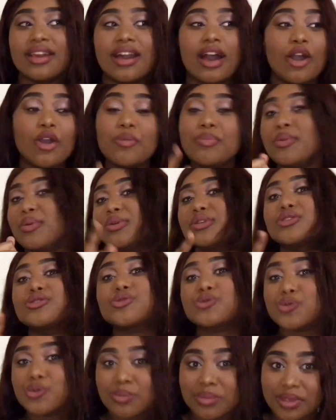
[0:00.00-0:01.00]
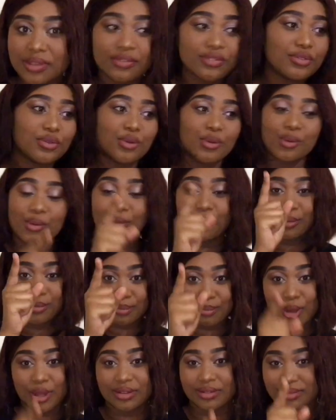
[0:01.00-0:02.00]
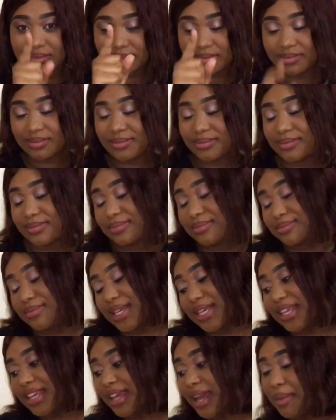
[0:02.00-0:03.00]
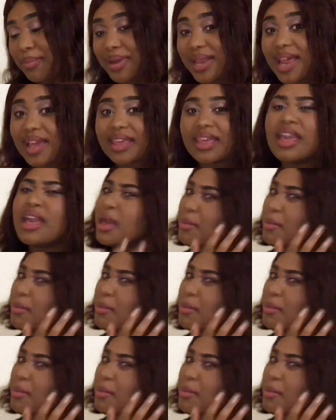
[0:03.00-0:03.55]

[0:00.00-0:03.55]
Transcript: I hope you won't sue me for one big kick up my leg.